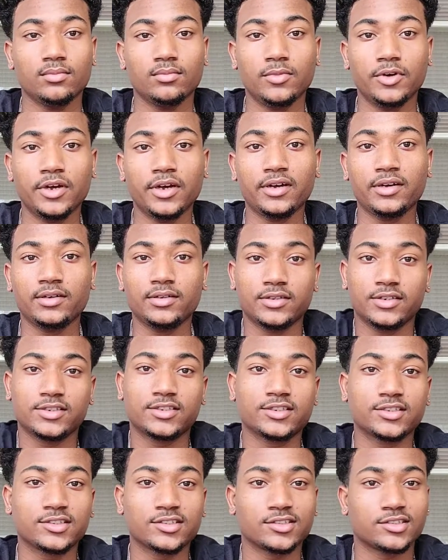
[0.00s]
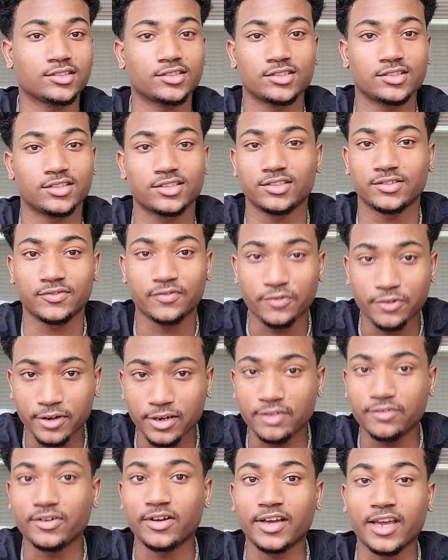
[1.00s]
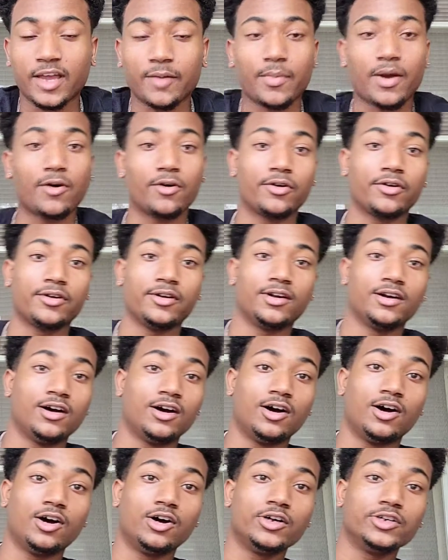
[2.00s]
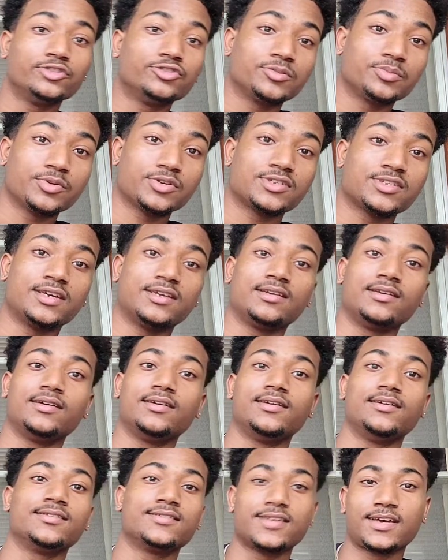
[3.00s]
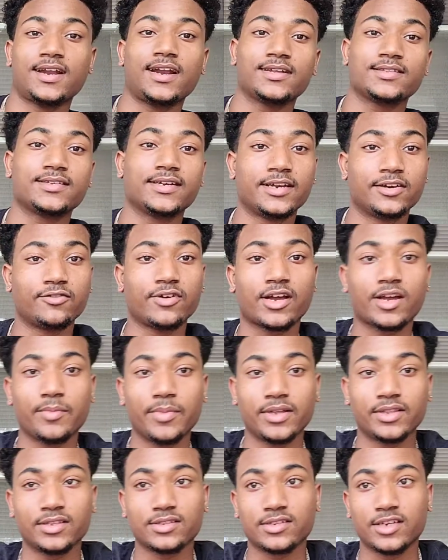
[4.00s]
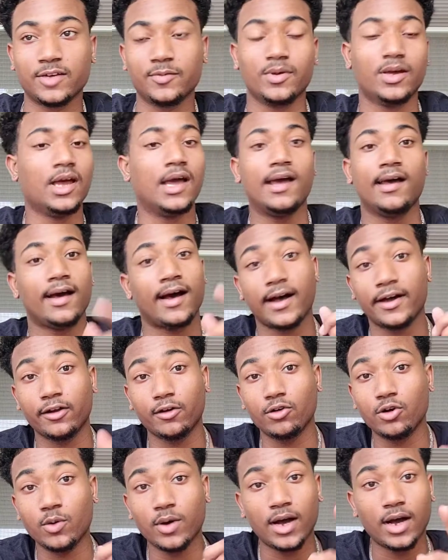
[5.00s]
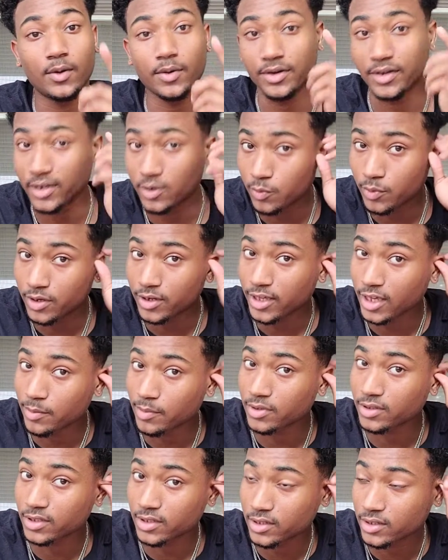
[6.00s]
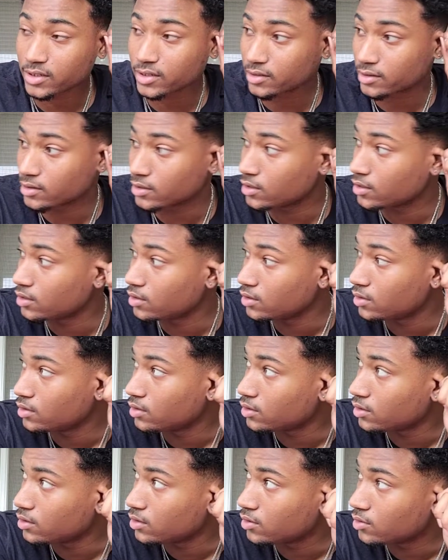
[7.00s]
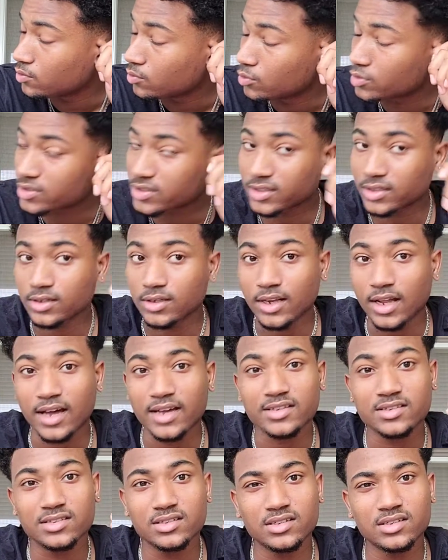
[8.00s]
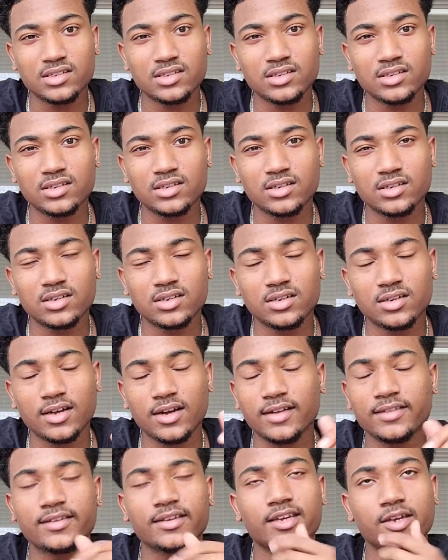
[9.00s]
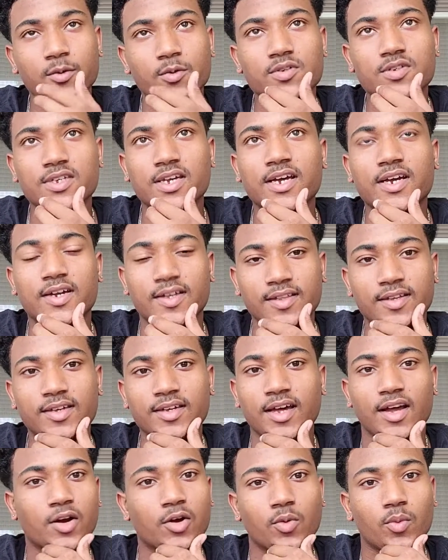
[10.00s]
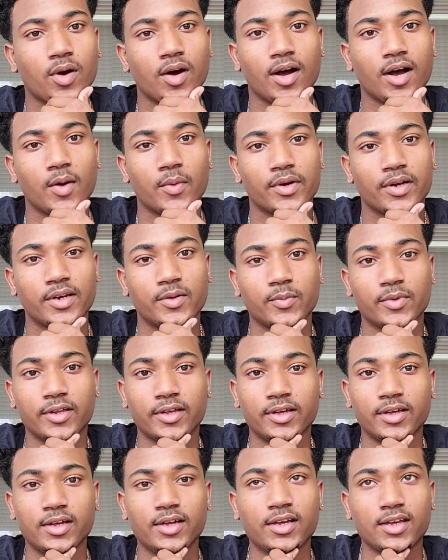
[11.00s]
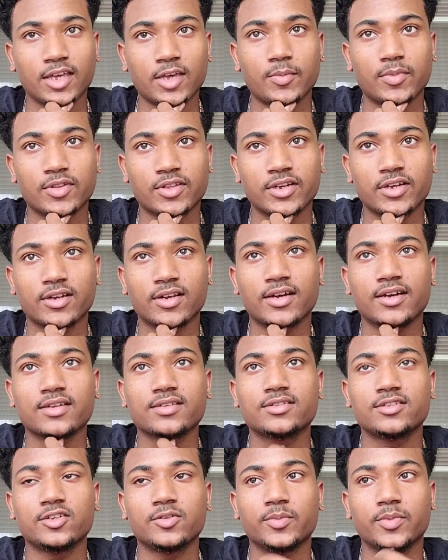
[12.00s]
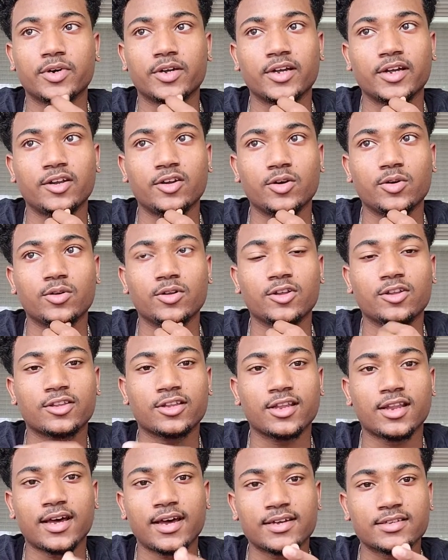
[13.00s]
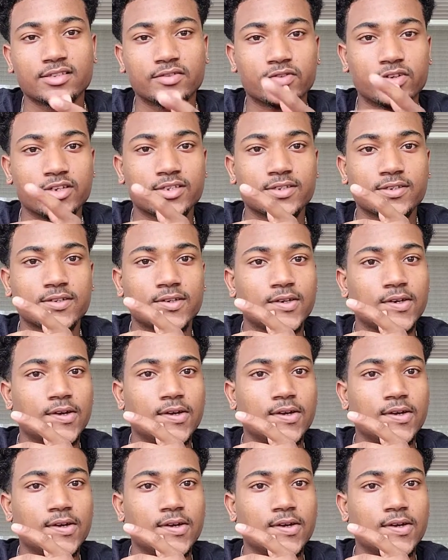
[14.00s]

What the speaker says: but yeah, it's a really fun game. I would 100%, 10 out of 10 recommend this game. I don't know how it didn't win Game of the Year. Was it last year? I think it was. Yeah, I don't know how it didn't win Game of the Year last year, but I know The Last of Us